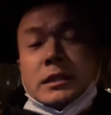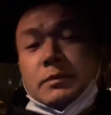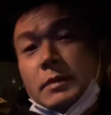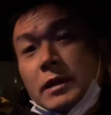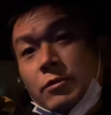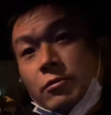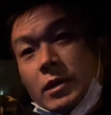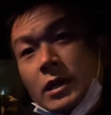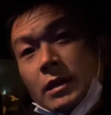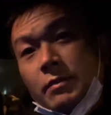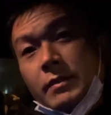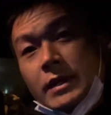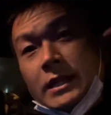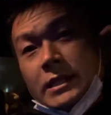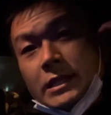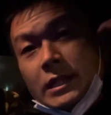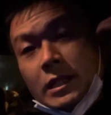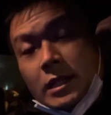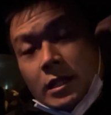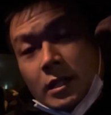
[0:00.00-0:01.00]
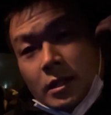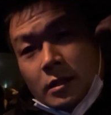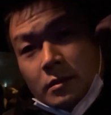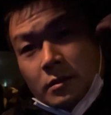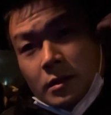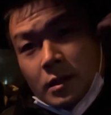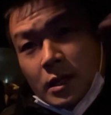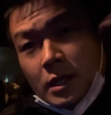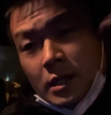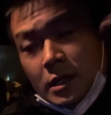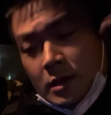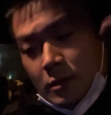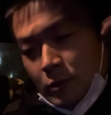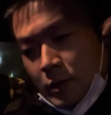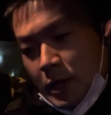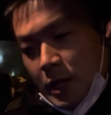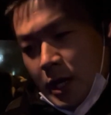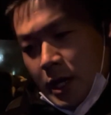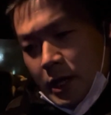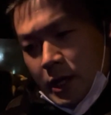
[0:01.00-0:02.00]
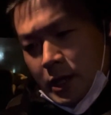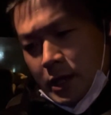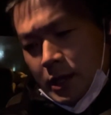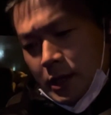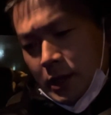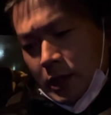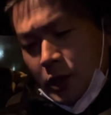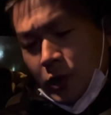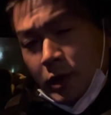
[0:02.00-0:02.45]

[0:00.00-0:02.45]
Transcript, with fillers: been really busy, you know, uh, with all the